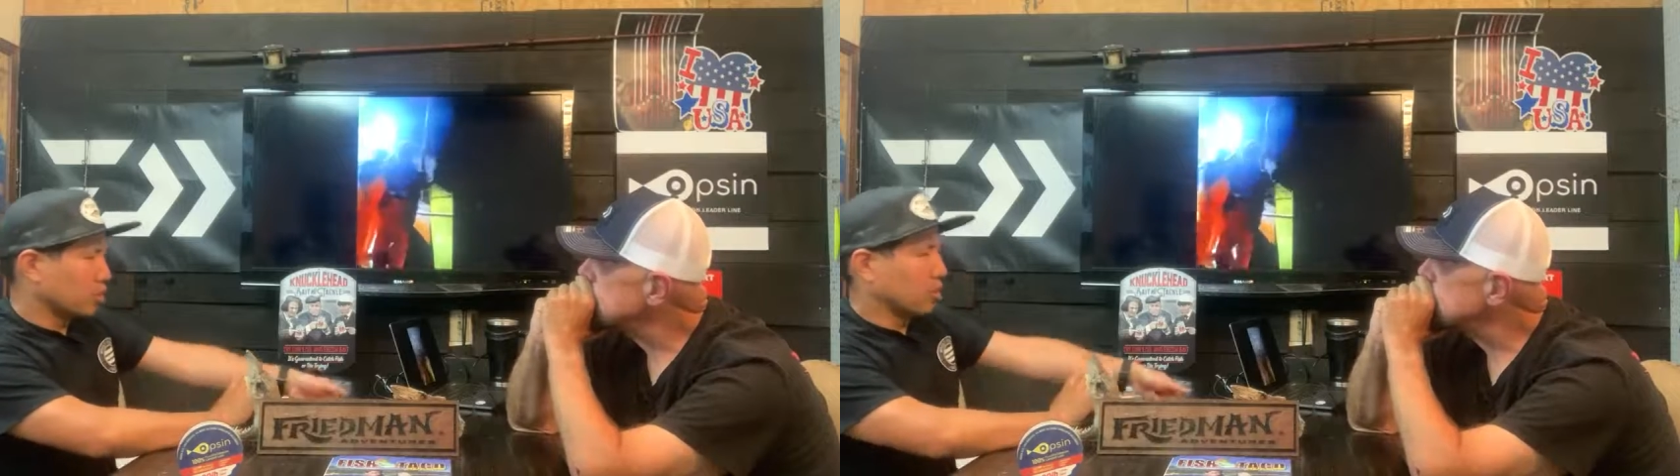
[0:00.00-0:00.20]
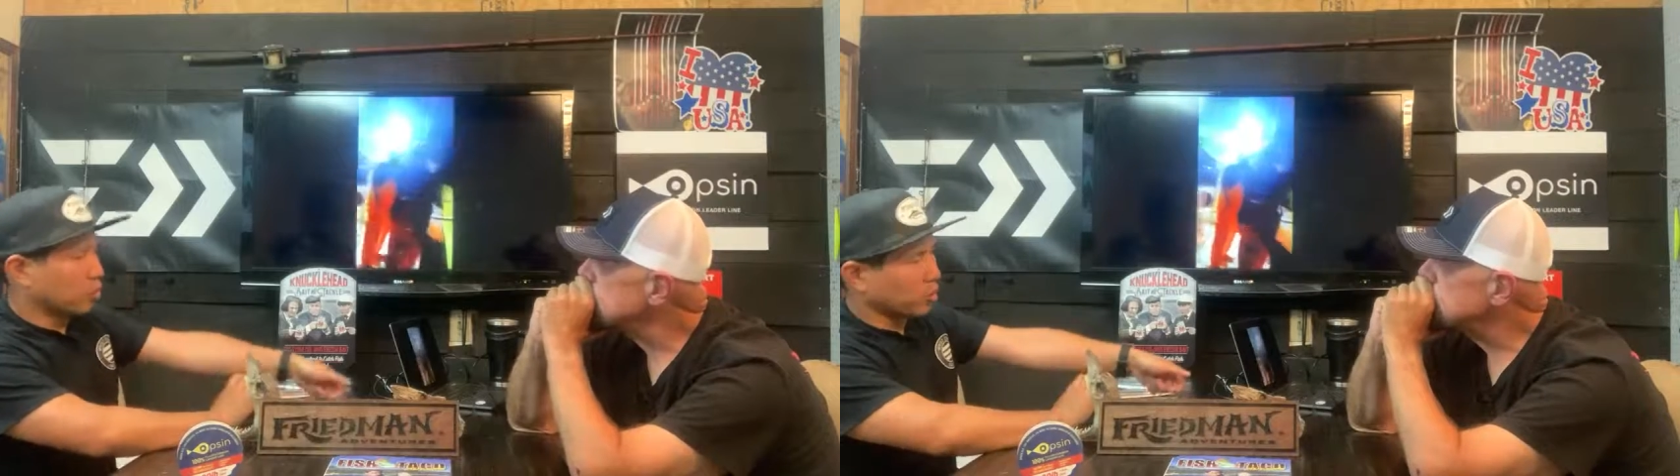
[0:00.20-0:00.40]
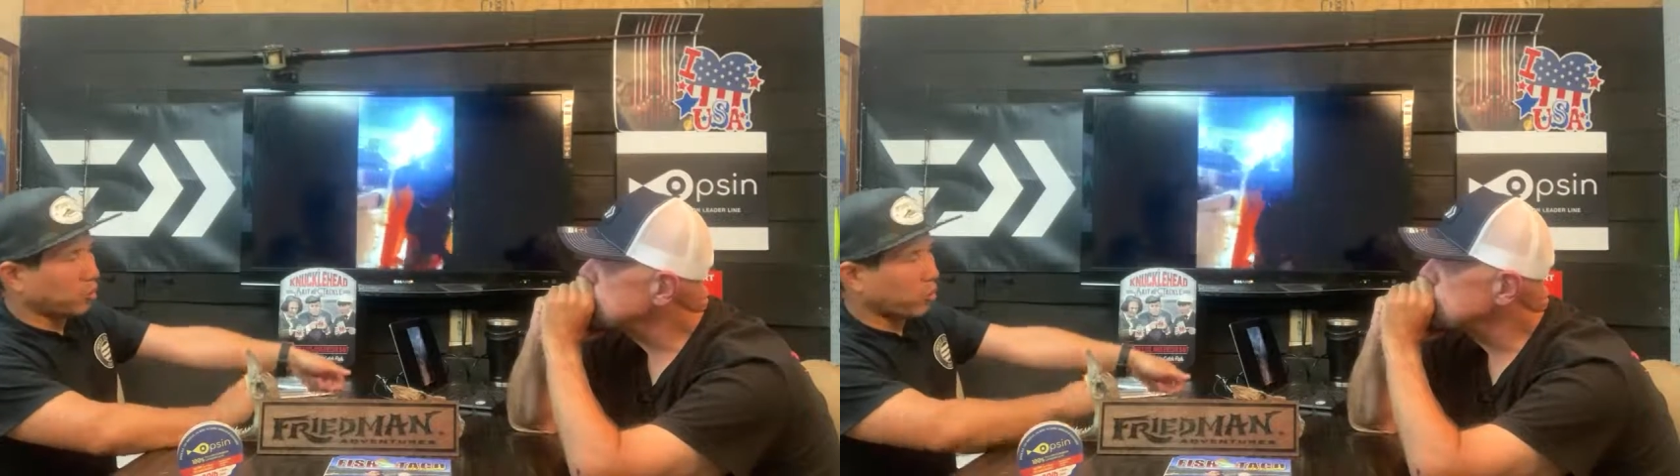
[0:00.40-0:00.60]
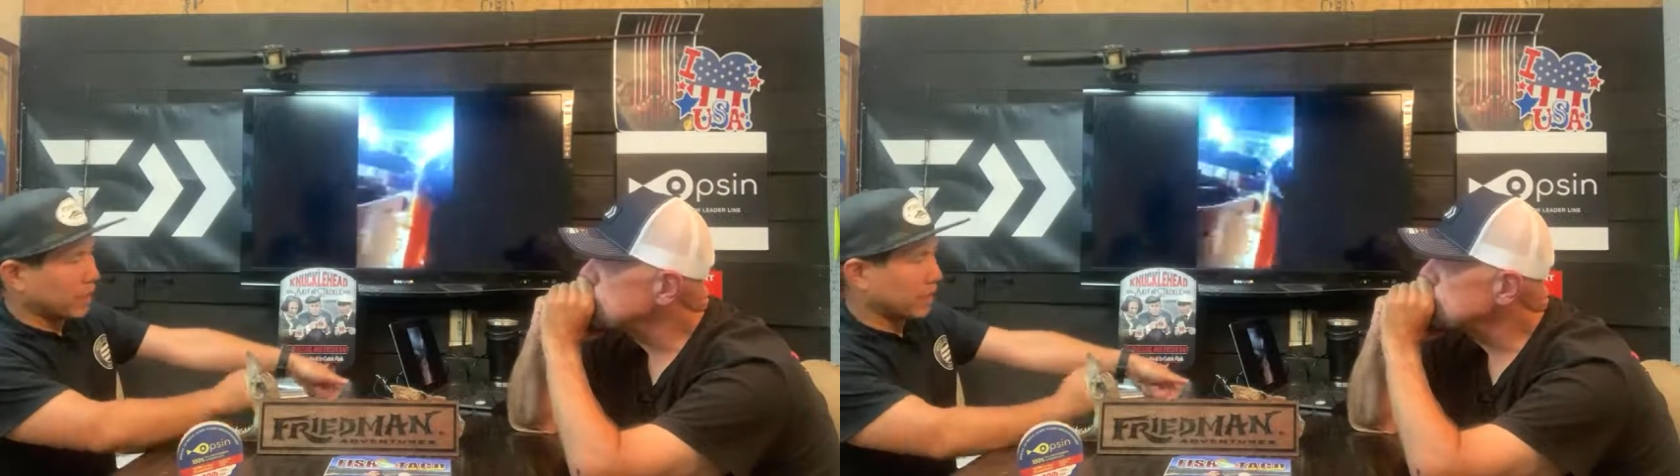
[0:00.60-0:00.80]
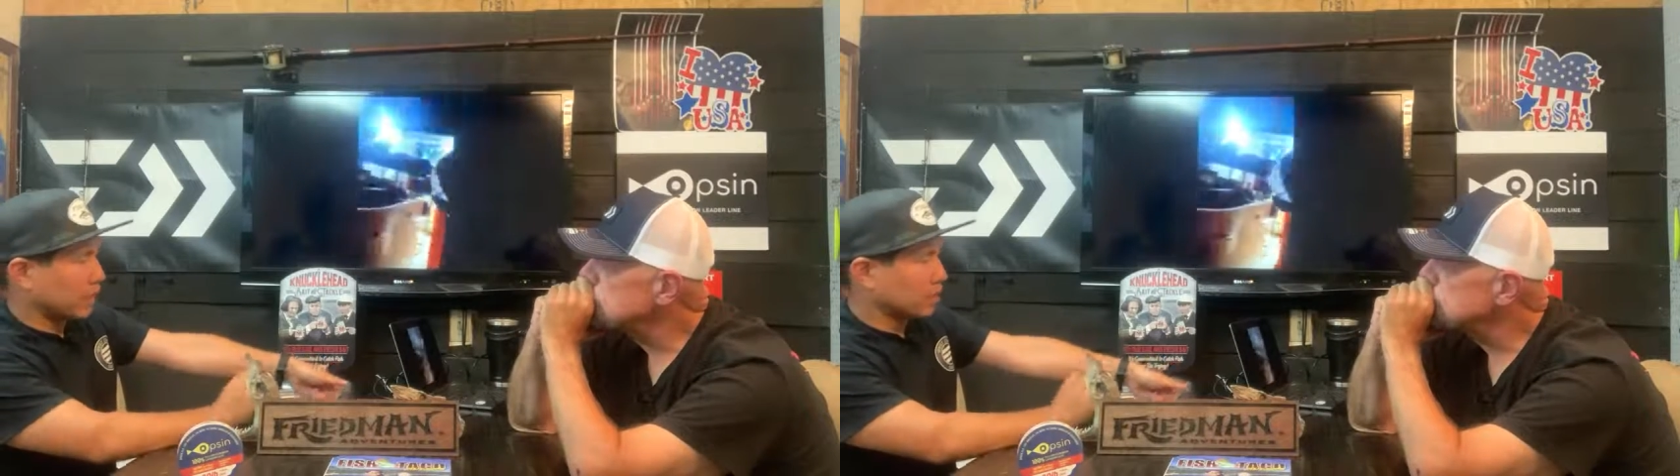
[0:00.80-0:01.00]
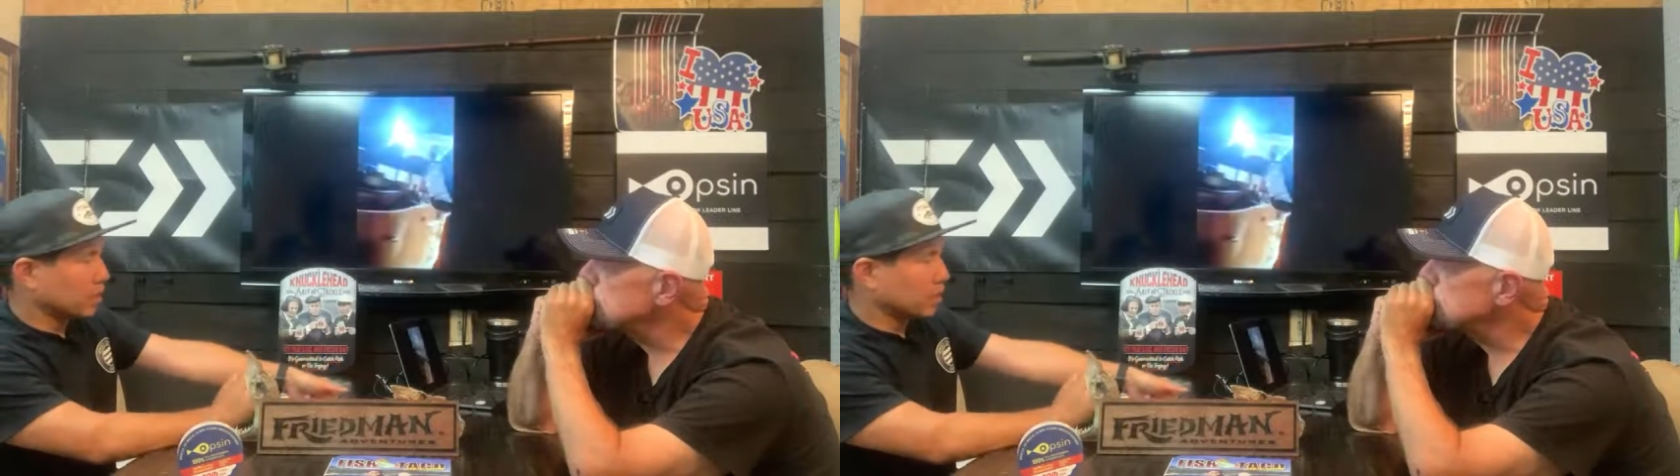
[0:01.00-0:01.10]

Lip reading: know, we're pointing at,